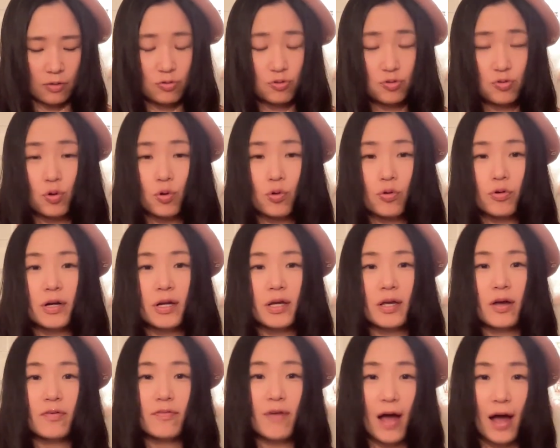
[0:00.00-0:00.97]

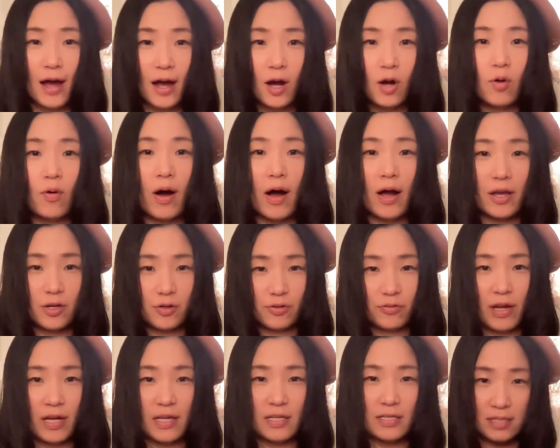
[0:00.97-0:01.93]
story of how I
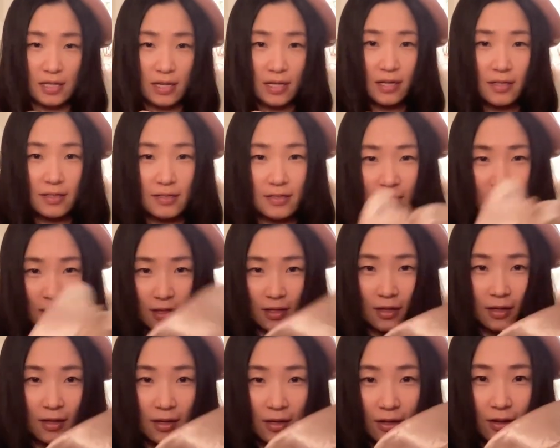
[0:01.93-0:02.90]
created
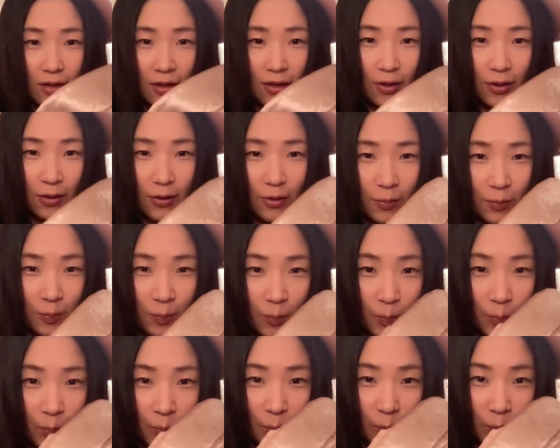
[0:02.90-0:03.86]

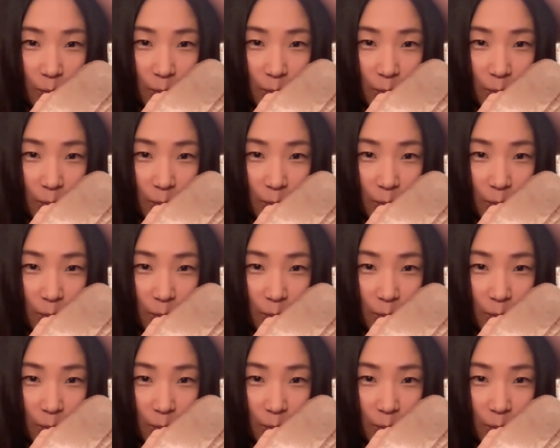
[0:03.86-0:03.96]
my